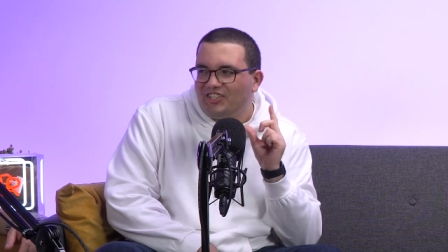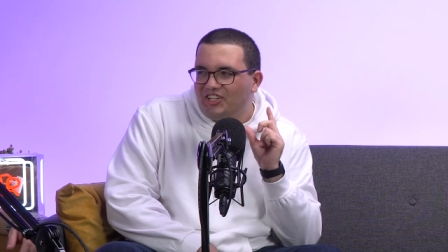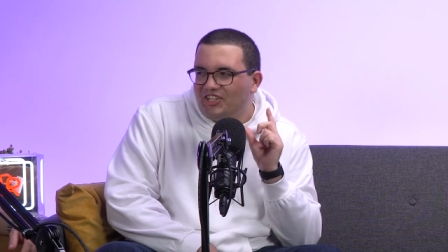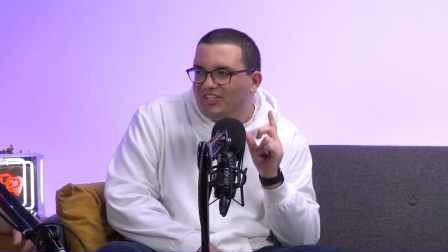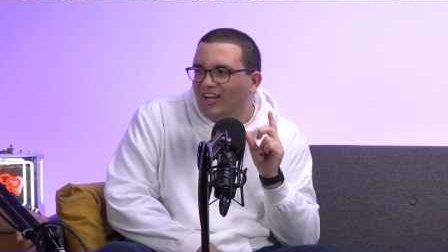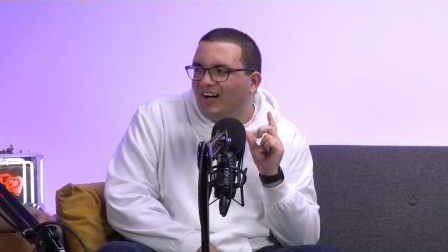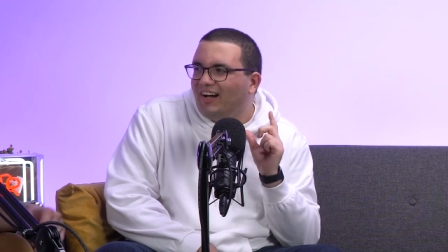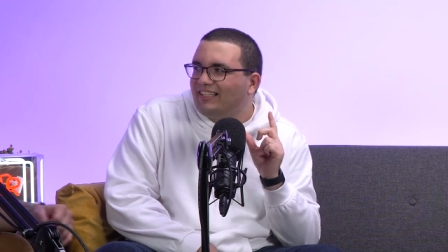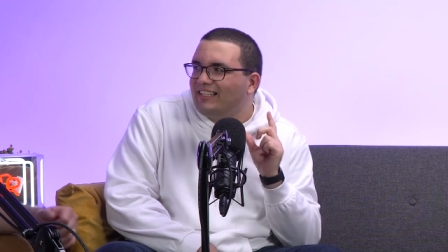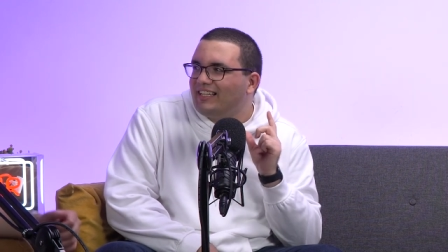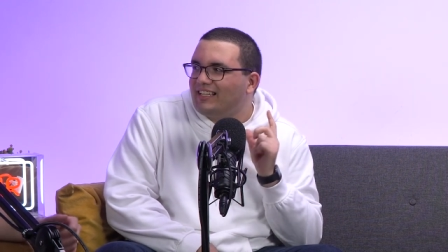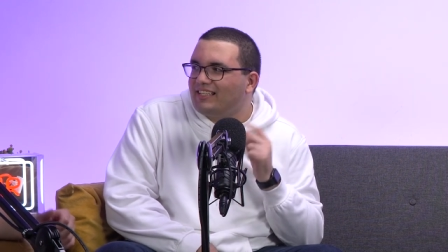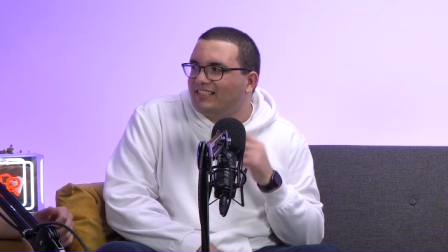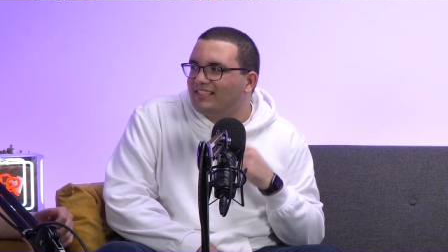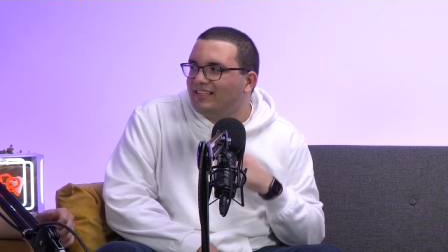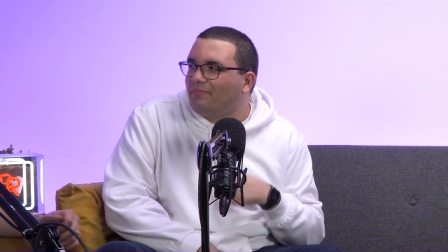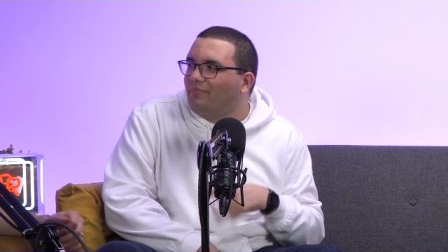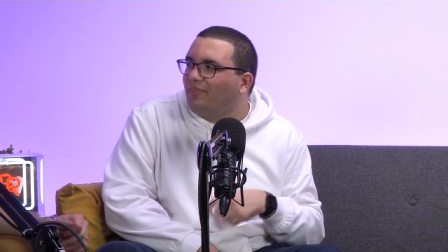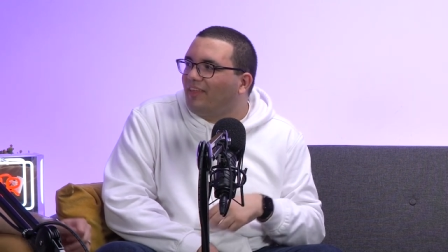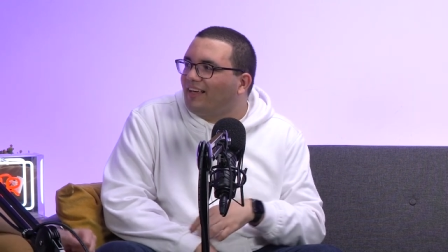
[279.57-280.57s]
She's hiding
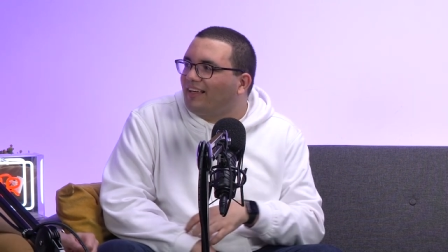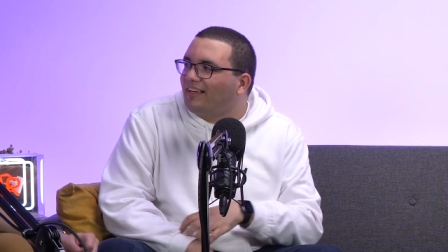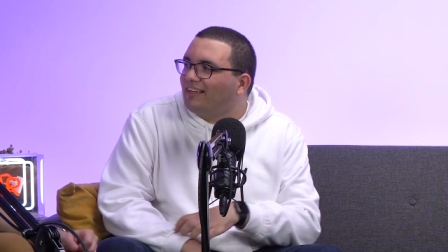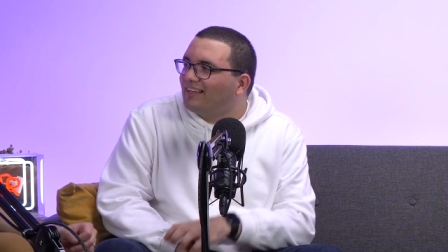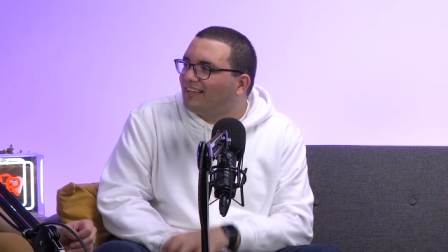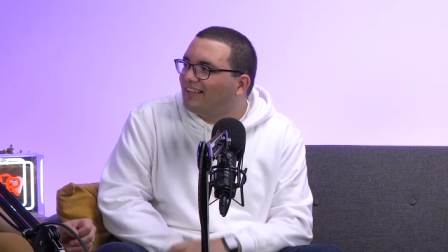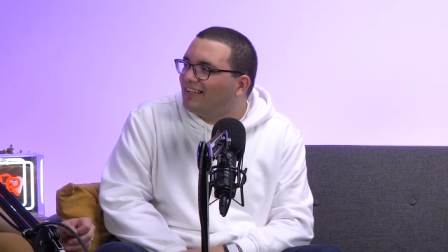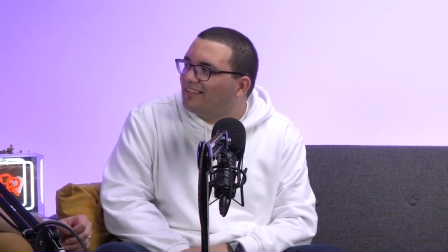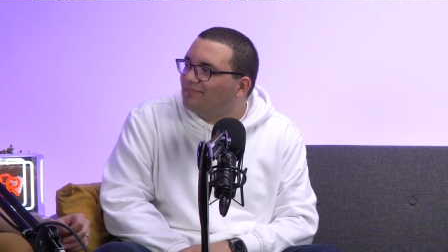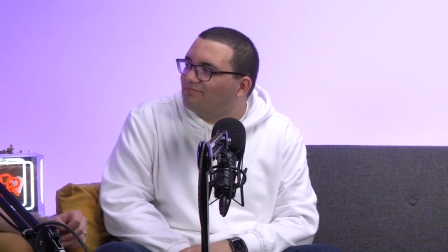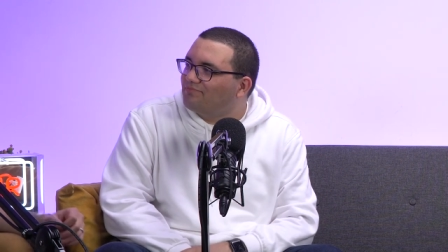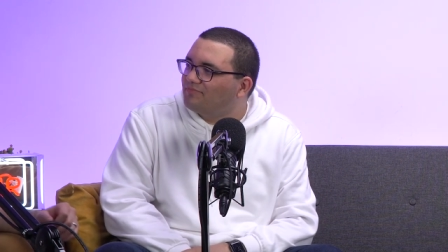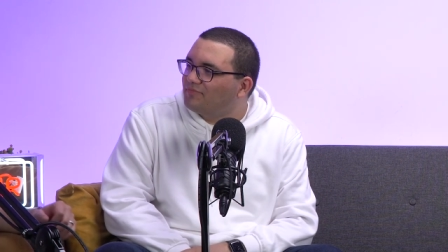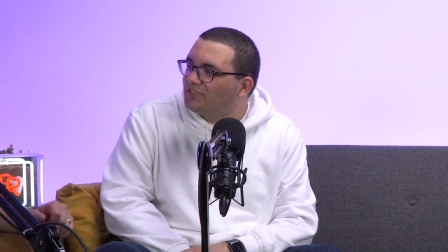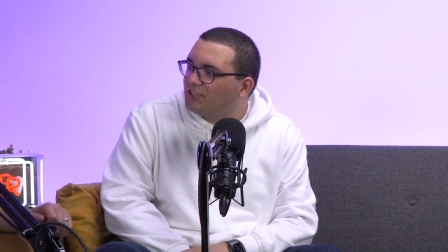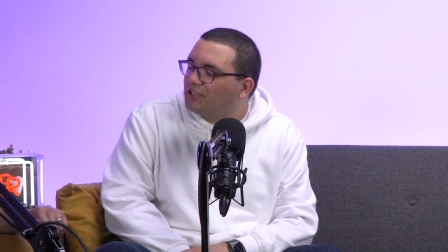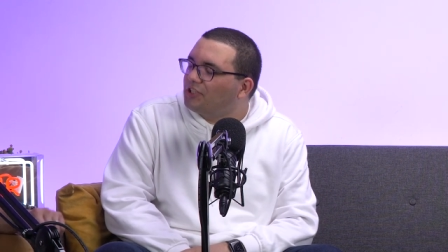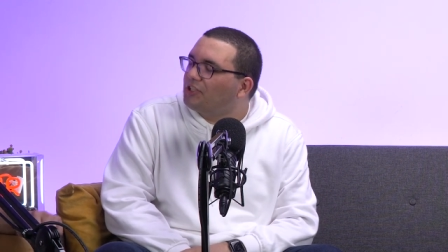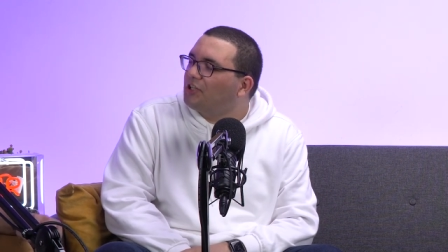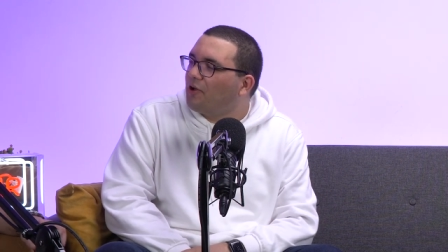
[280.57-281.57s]
something. Um,
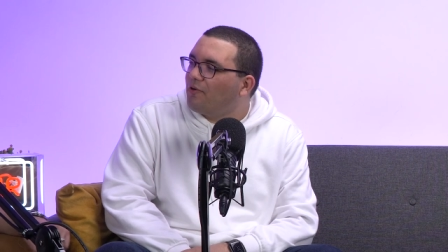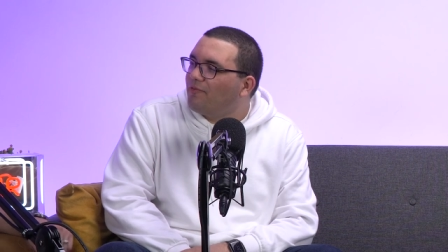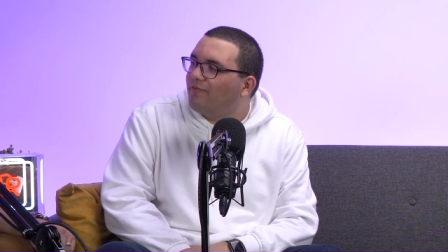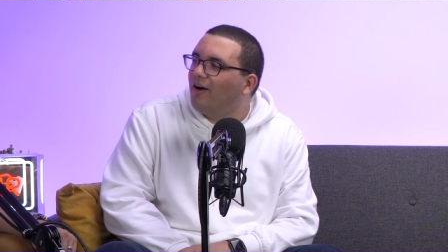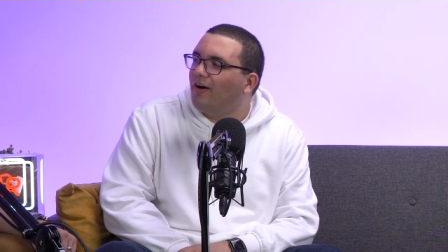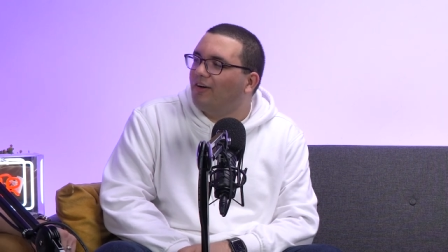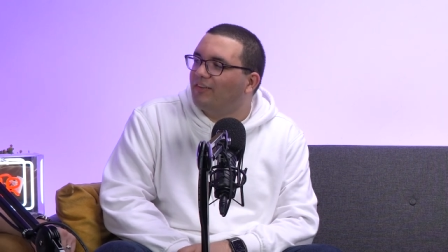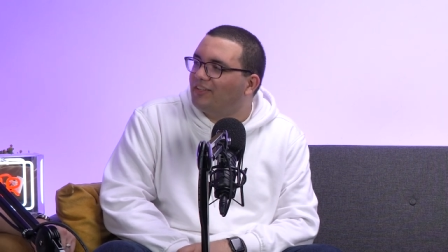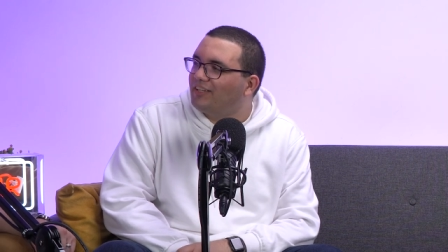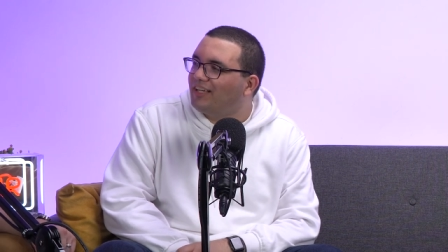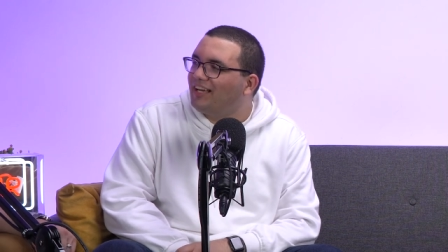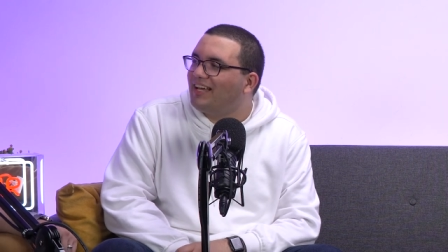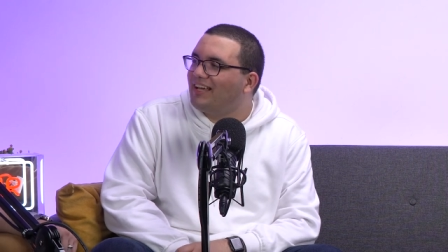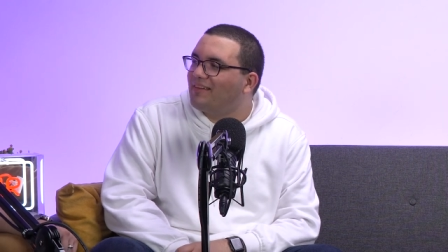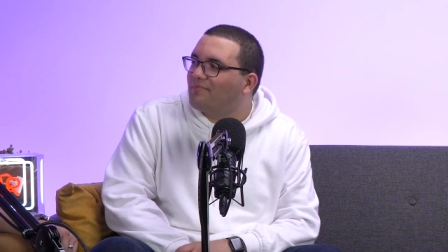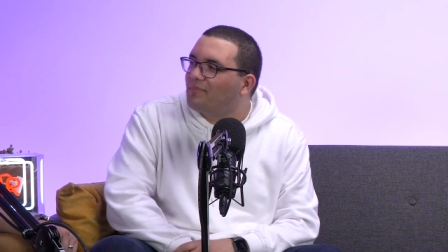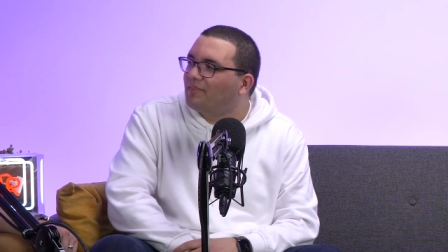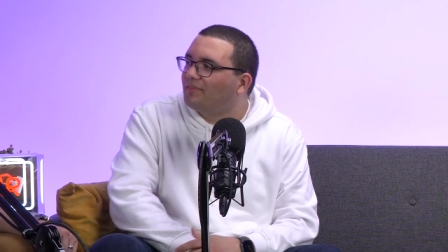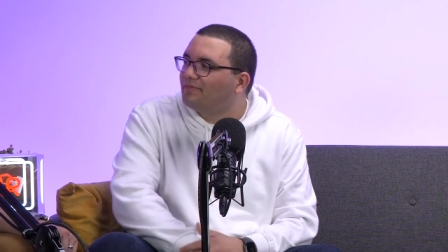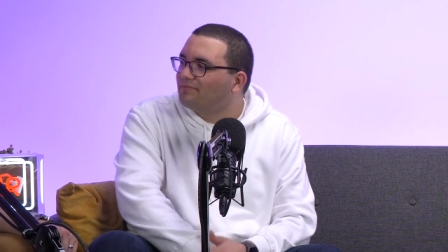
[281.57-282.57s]
she could go far in the
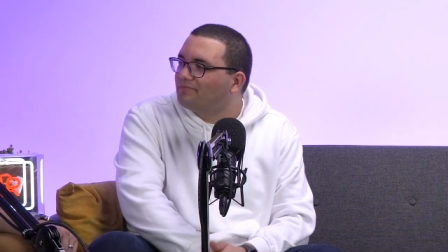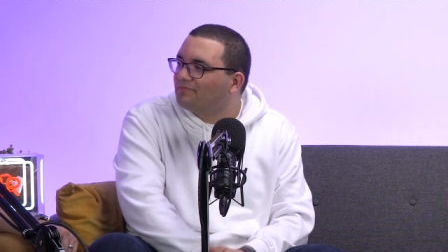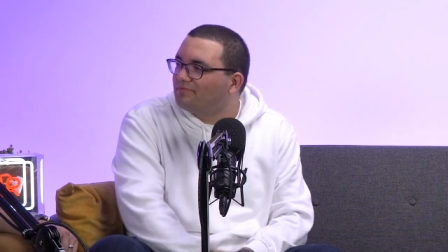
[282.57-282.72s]
game.